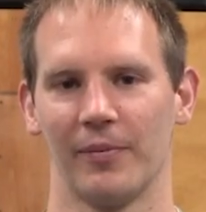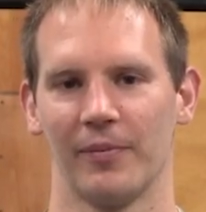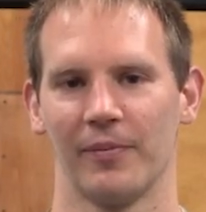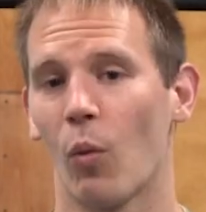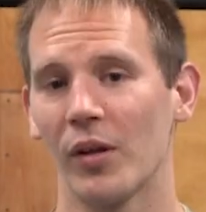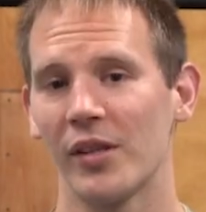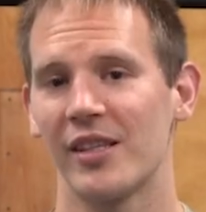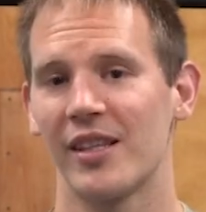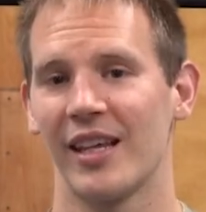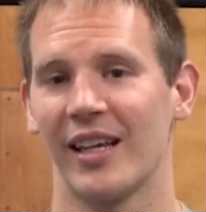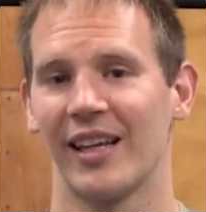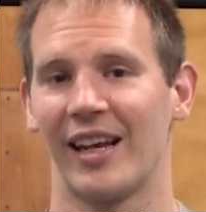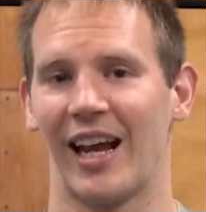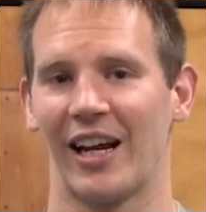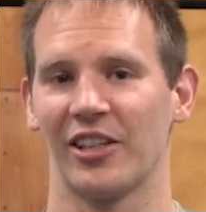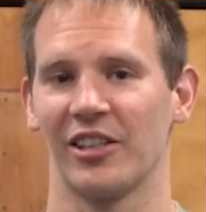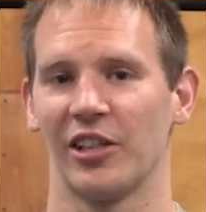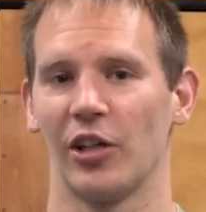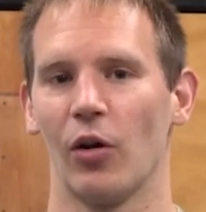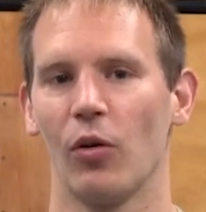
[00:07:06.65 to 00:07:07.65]
Once they can
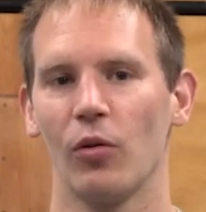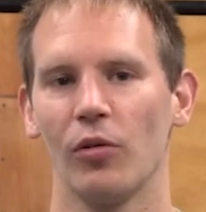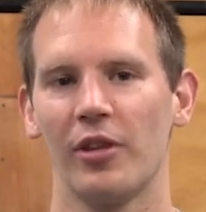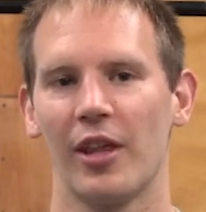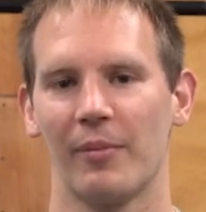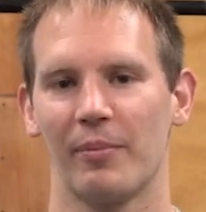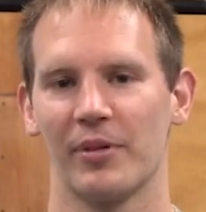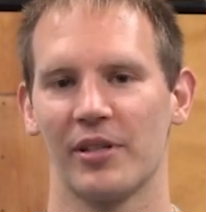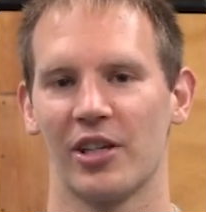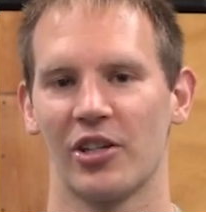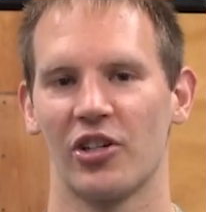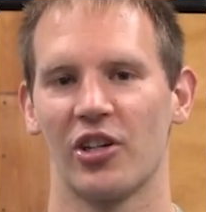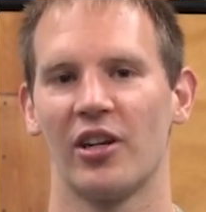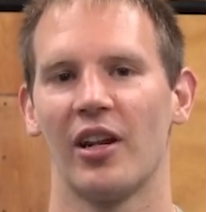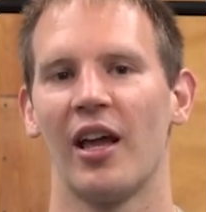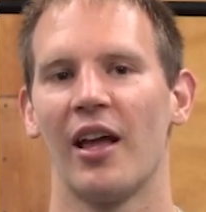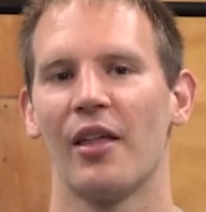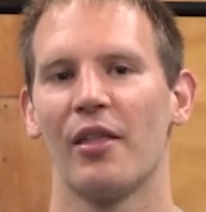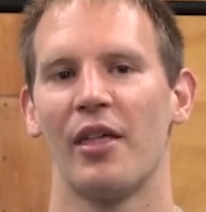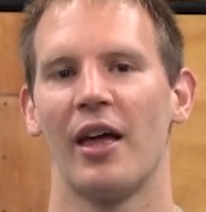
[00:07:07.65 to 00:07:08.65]
actually hold that position,
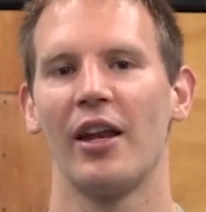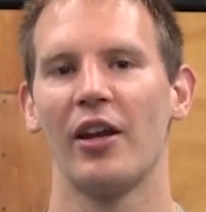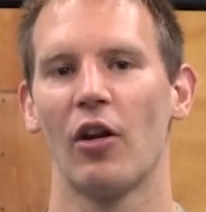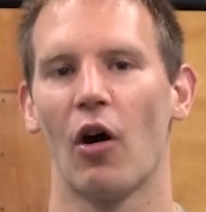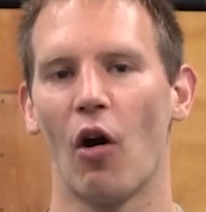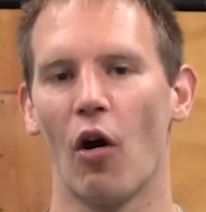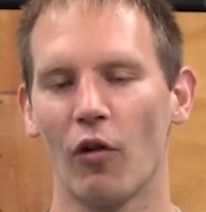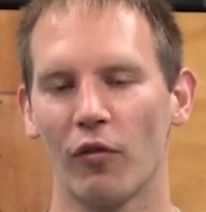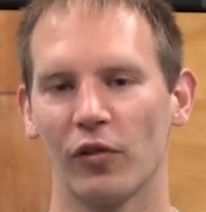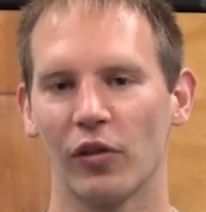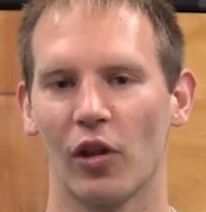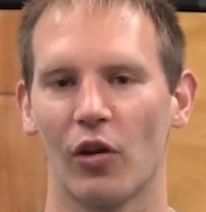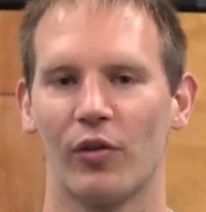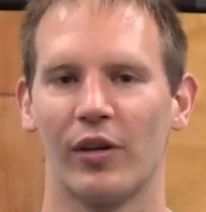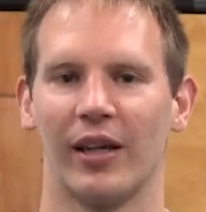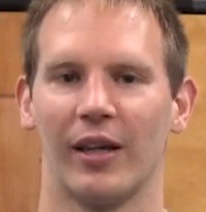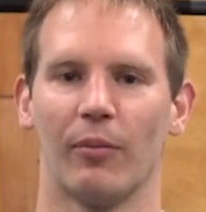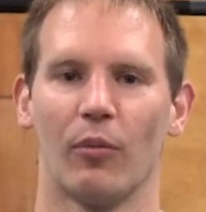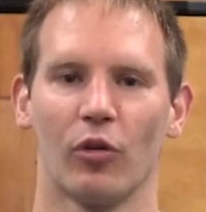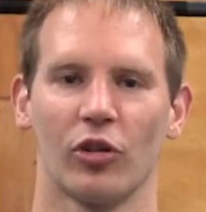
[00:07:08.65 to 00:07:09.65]
then
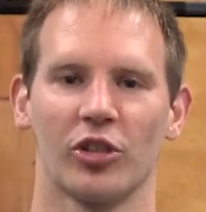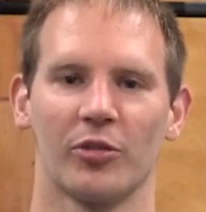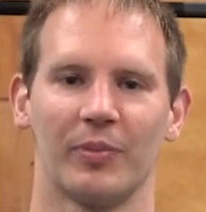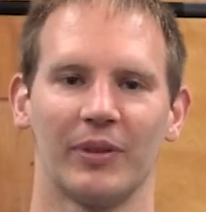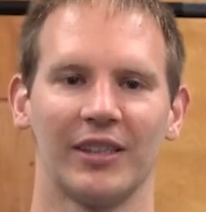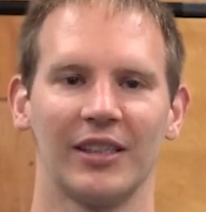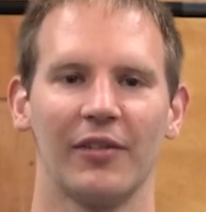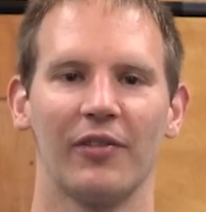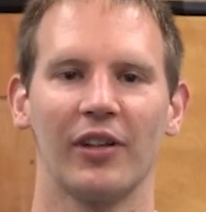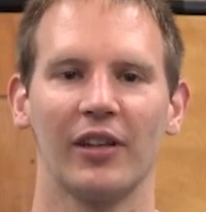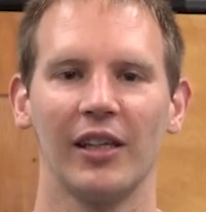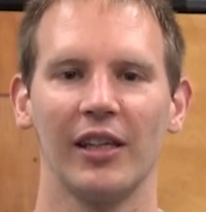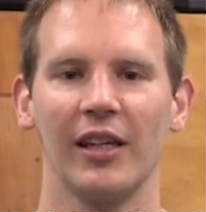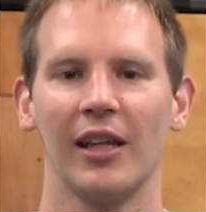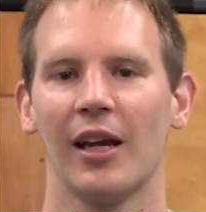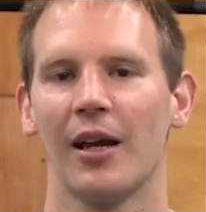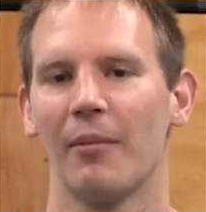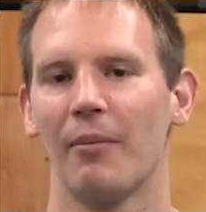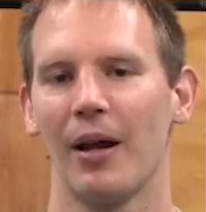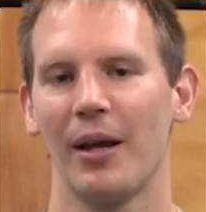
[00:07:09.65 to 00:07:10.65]
overloading it more specifically
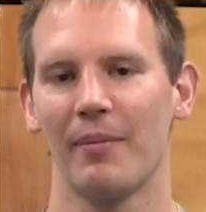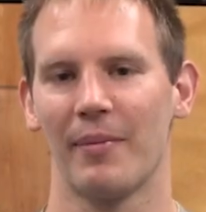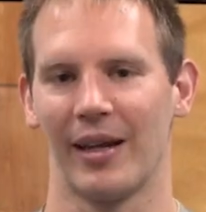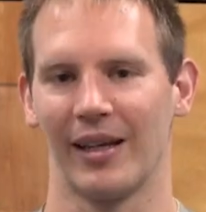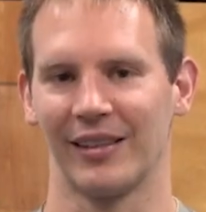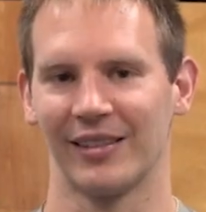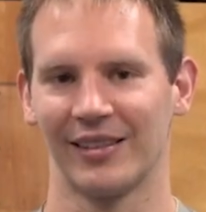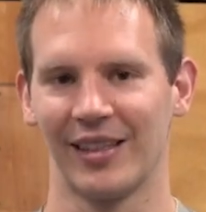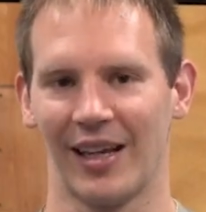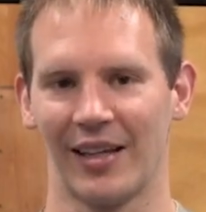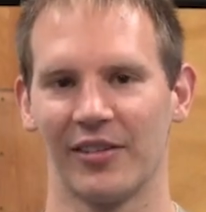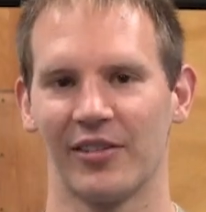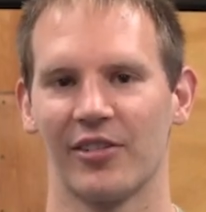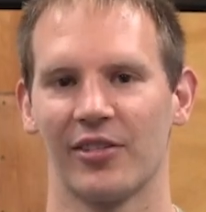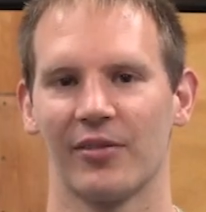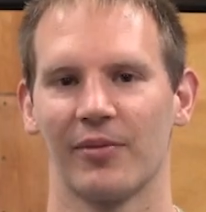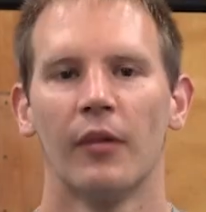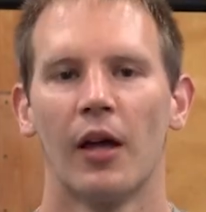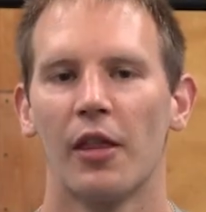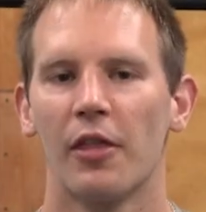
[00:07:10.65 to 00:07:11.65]
might make
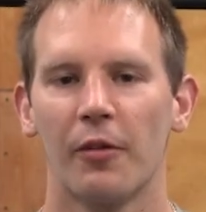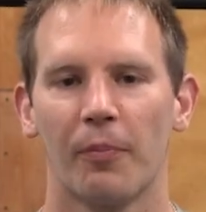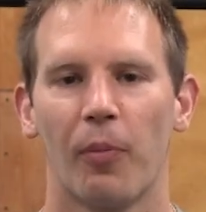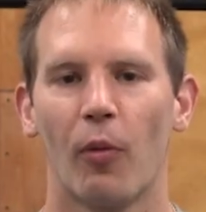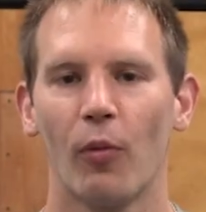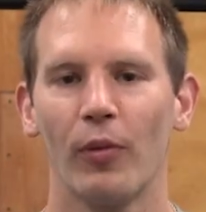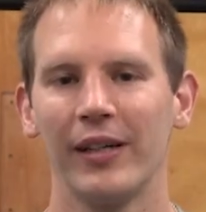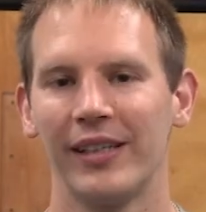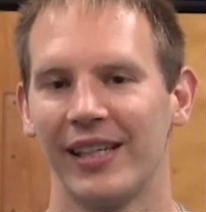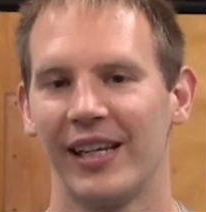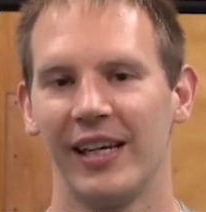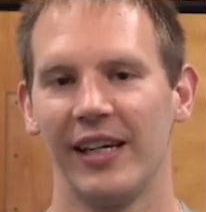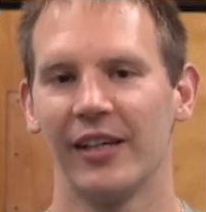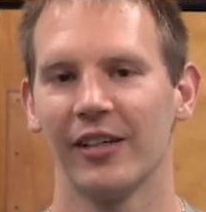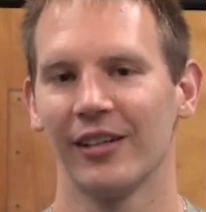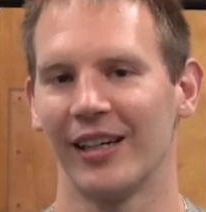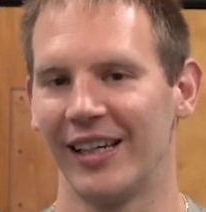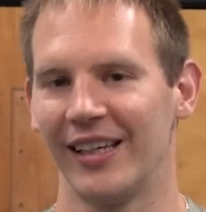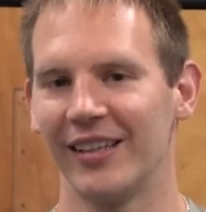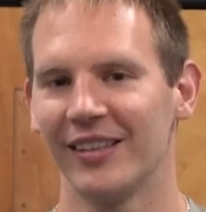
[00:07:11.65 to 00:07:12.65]
sense. The point
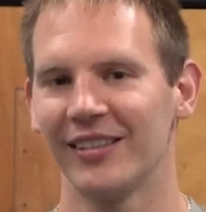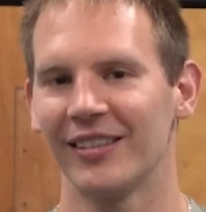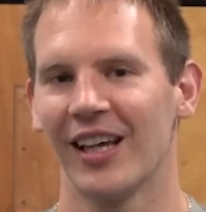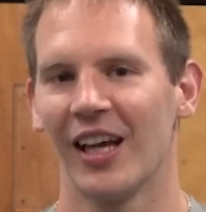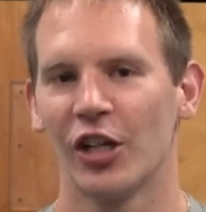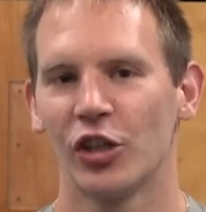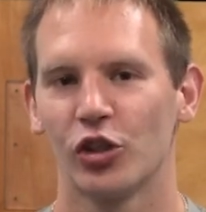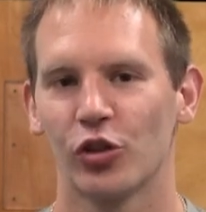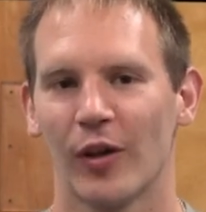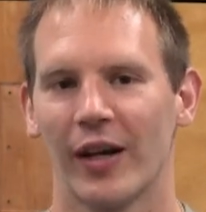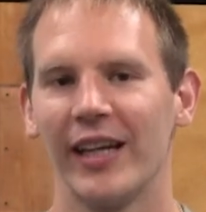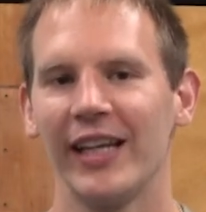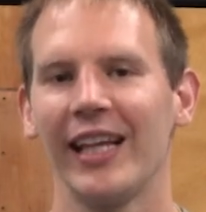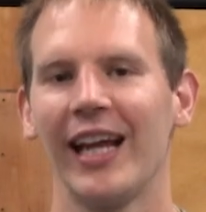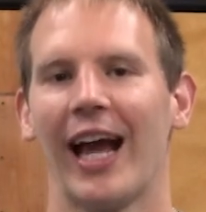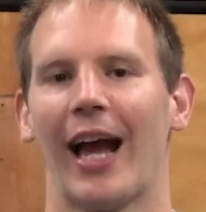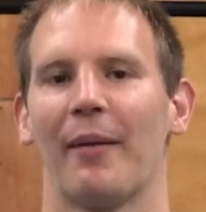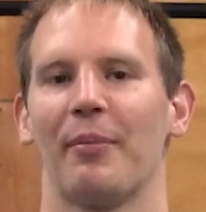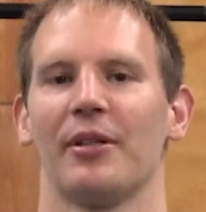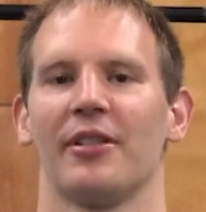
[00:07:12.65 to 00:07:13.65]
here is training
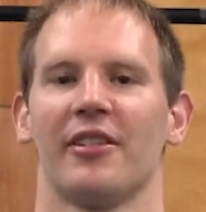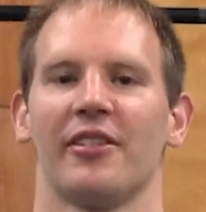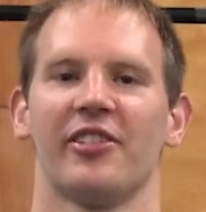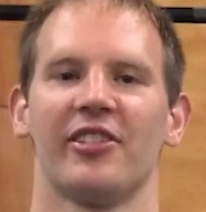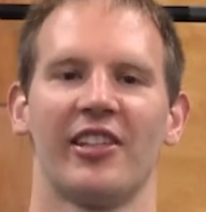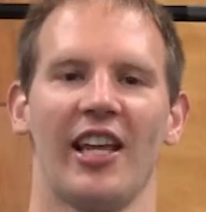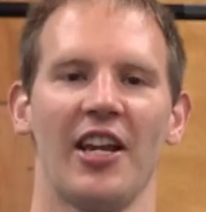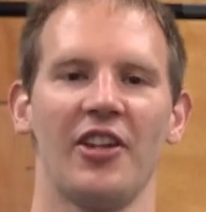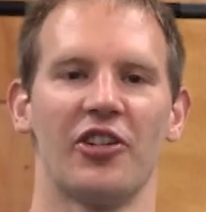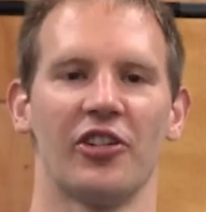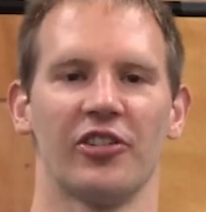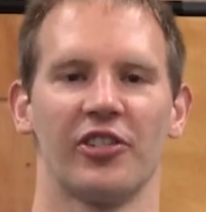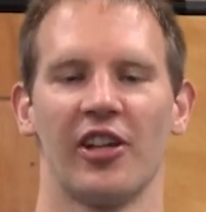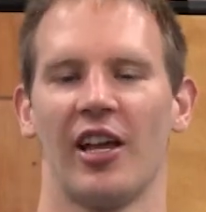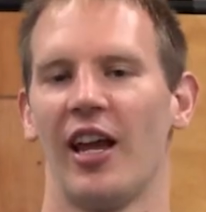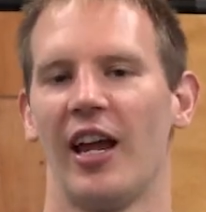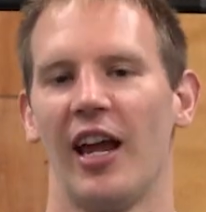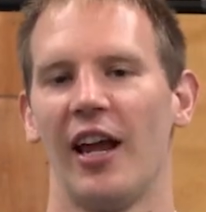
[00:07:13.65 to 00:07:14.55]
happens in stages.